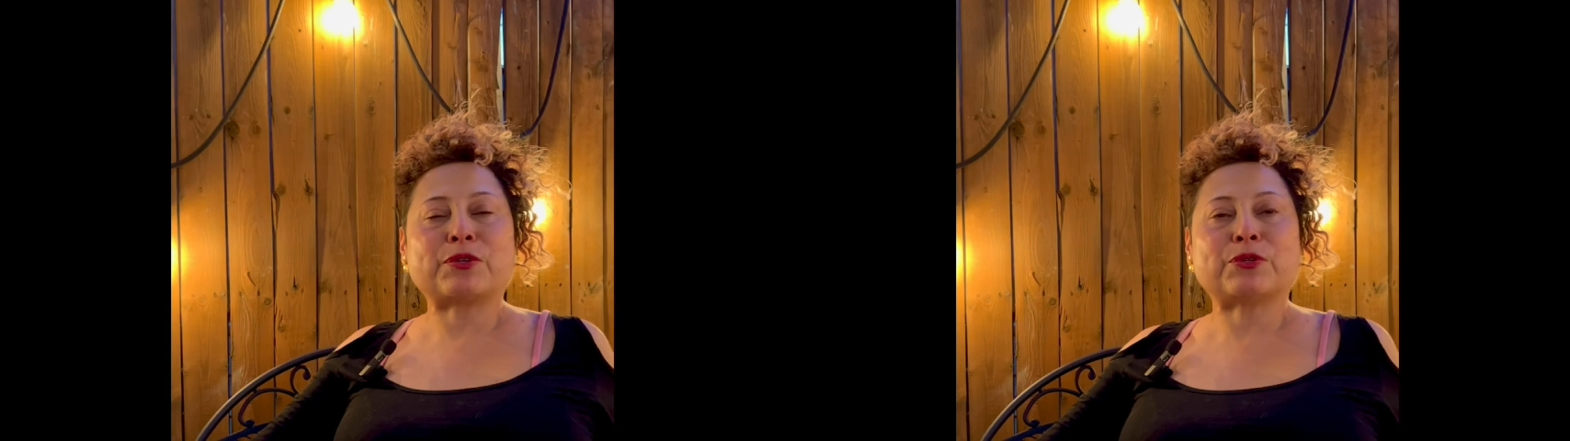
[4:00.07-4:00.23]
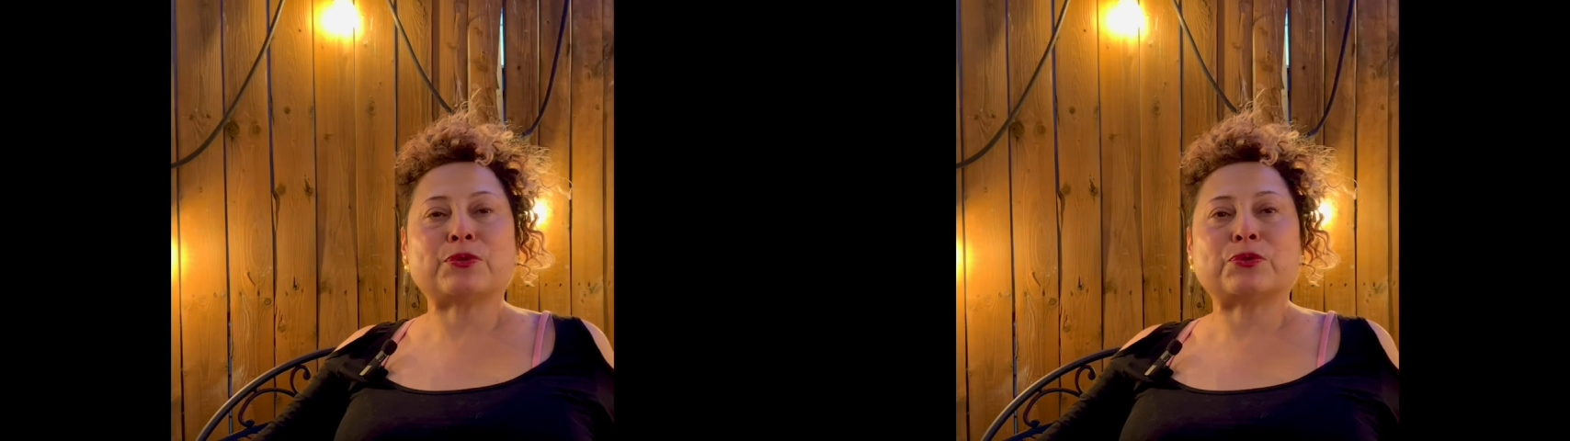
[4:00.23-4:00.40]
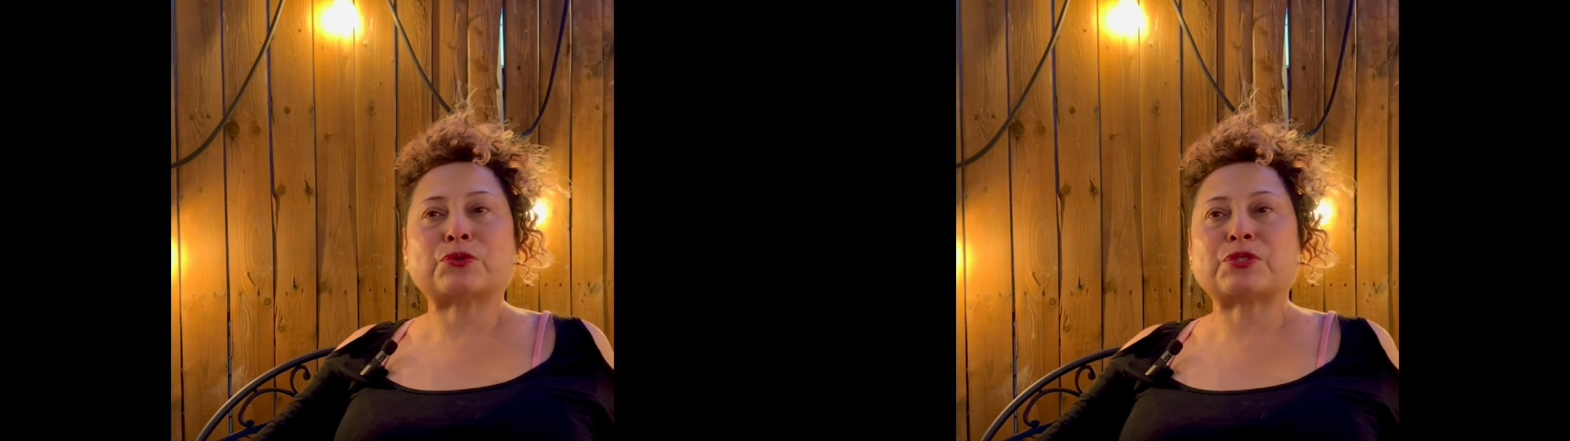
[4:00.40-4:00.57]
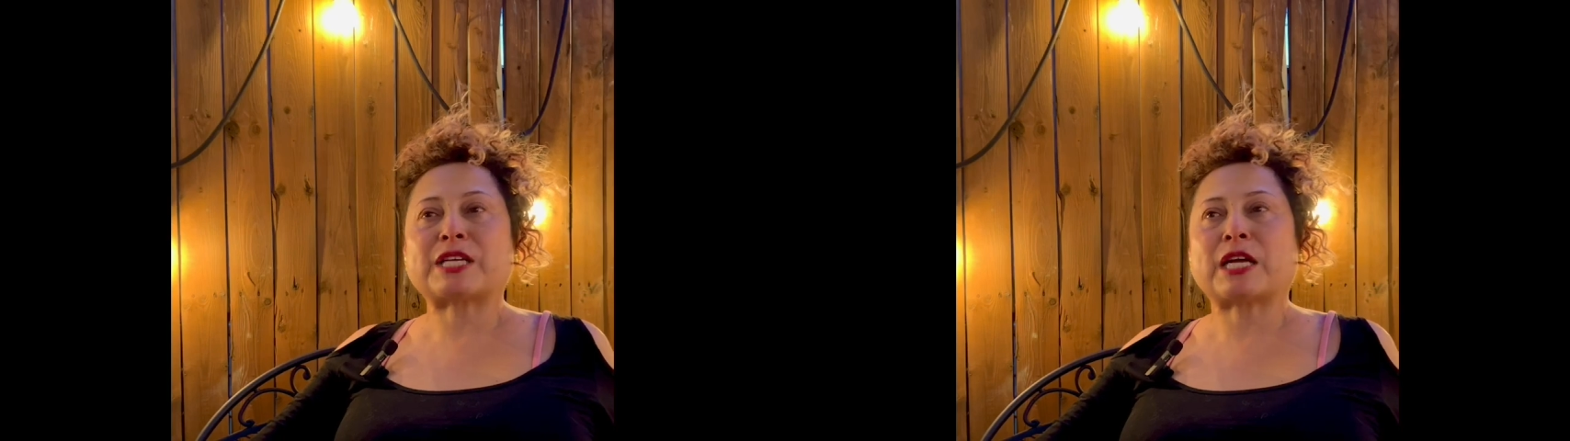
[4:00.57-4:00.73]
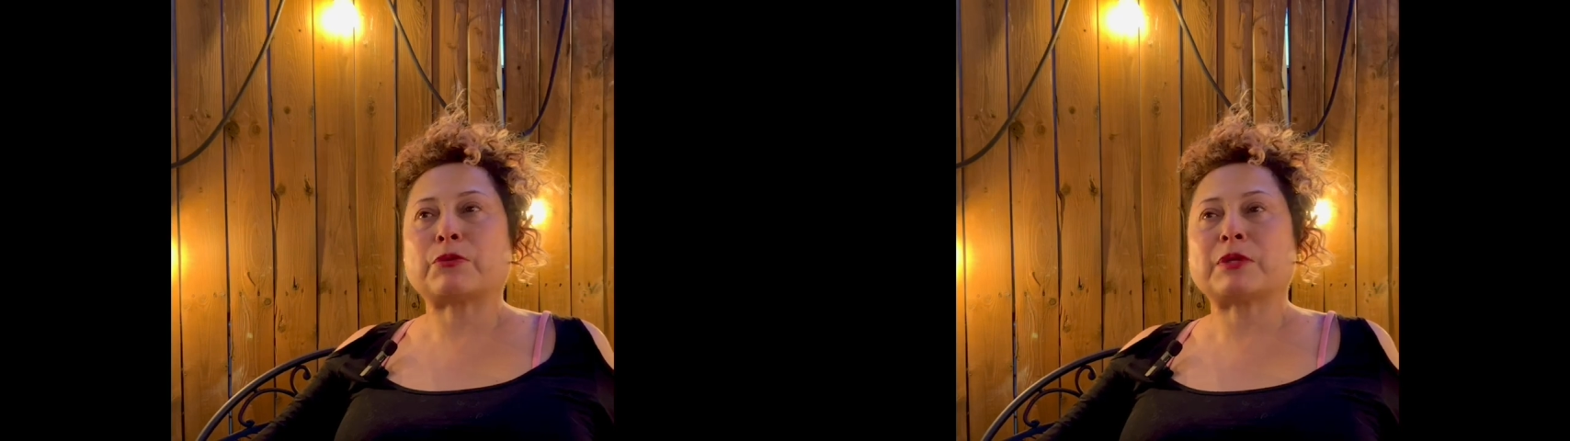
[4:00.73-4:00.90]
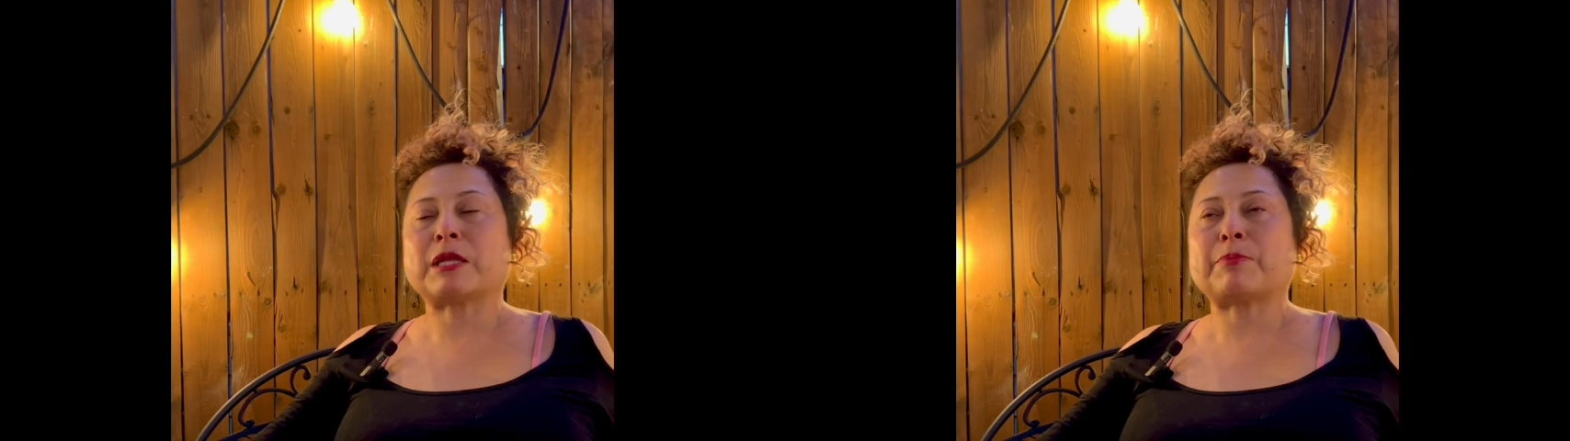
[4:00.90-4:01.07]
you to
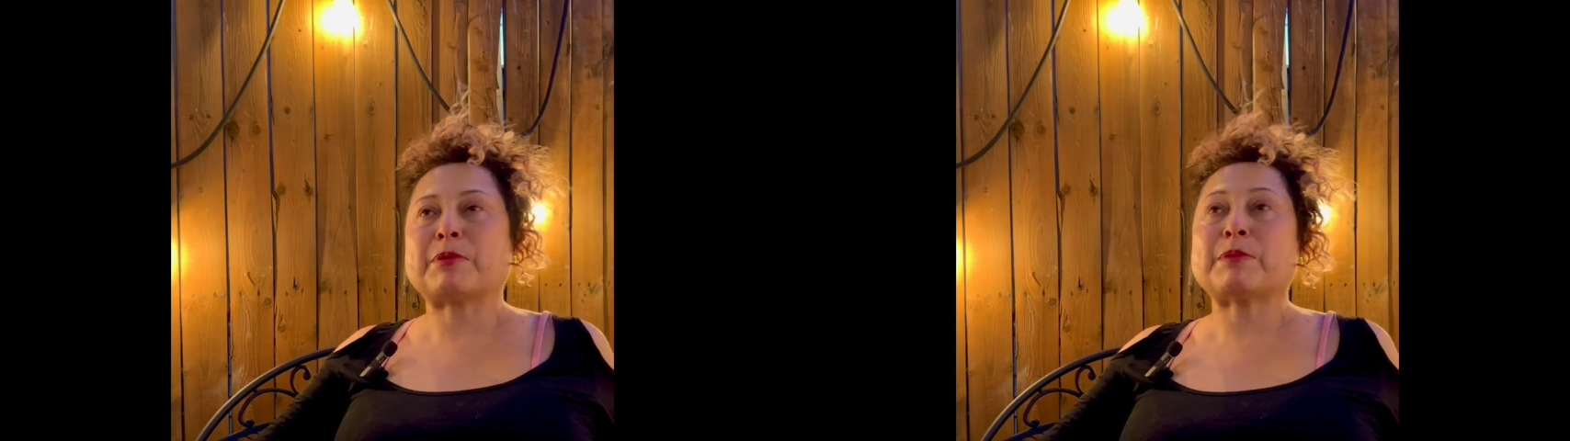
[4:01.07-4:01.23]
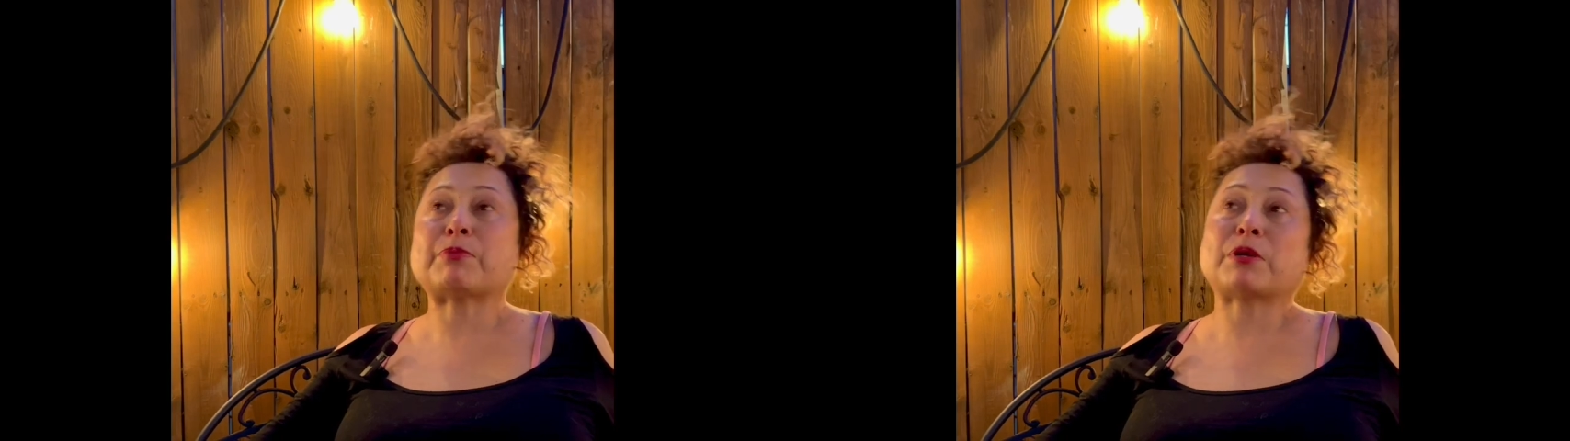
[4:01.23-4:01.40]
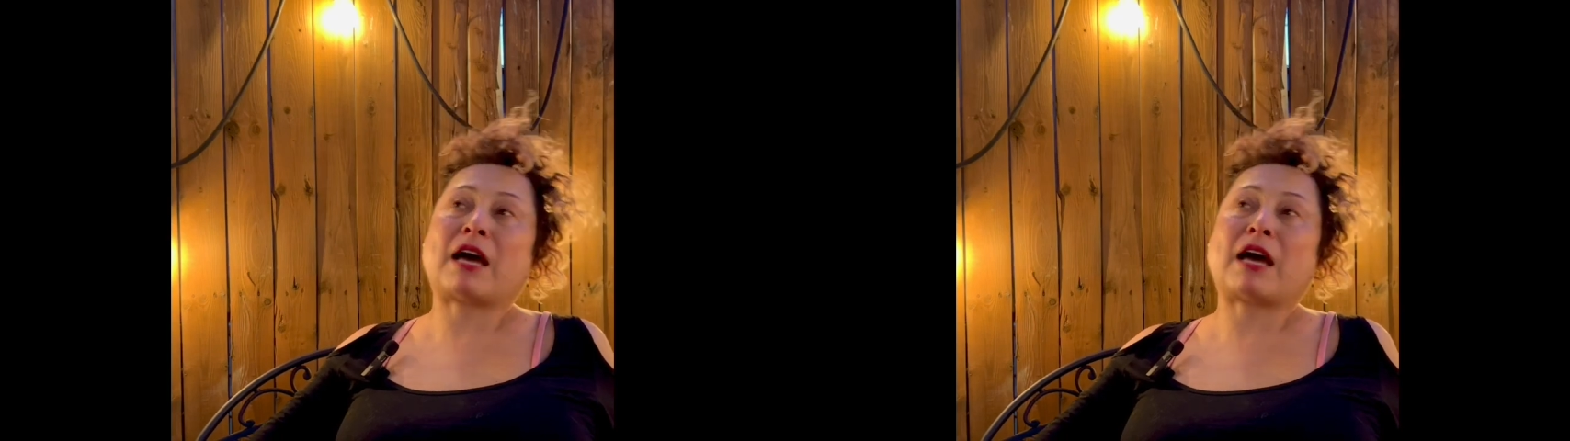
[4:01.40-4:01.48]
share with the people.